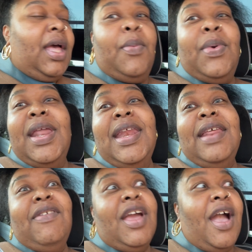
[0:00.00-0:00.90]
We
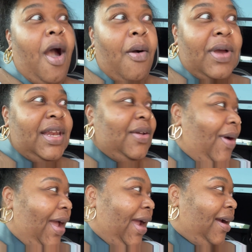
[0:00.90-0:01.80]
didn't even go
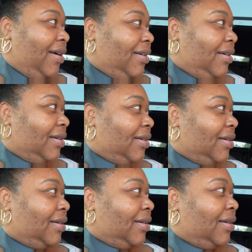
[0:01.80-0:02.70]
anywhere. And we had to
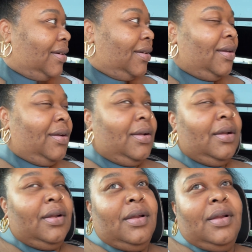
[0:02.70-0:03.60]
drive like a
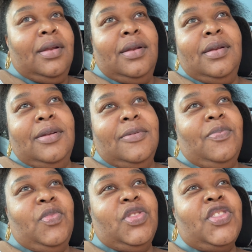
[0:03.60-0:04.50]

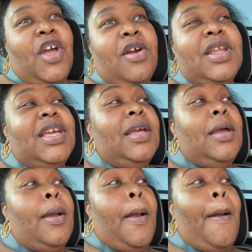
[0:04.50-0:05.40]
thirty
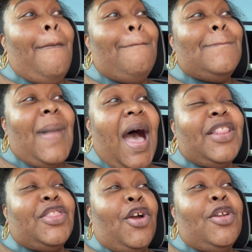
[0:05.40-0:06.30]
miles. thirty, mi
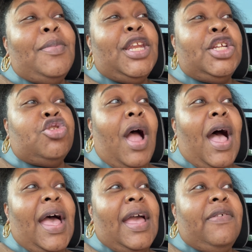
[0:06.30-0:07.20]
thirty minute
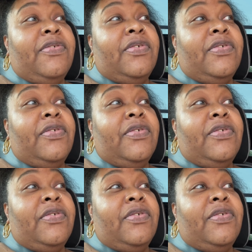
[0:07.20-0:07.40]
drive.